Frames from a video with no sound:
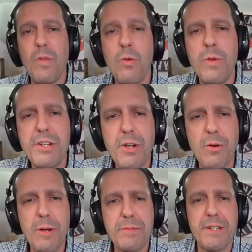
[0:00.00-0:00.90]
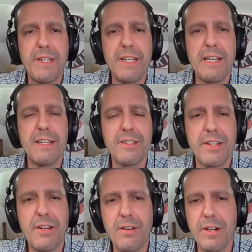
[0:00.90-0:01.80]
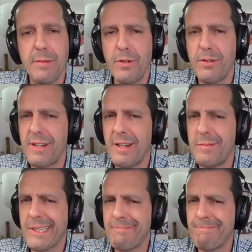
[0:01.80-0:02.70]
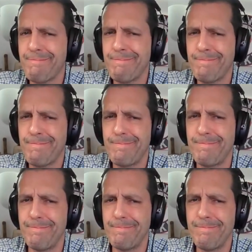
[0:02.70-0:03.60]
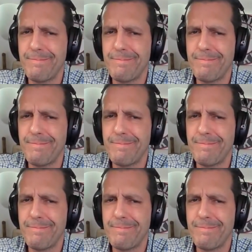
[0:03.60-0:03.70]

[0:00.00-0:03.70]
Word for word: we show up to the uh, security booth, and I'm like, hmm